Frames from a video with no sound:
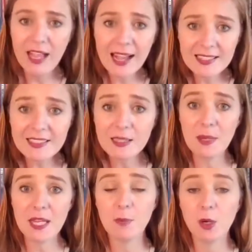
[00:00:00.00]
Asking
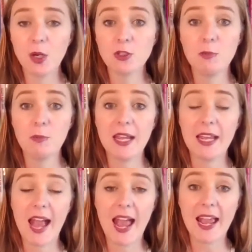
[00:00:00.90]
people to
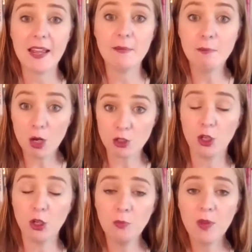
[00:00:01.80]
be a
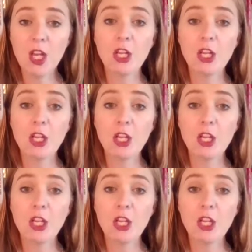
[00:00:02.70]
model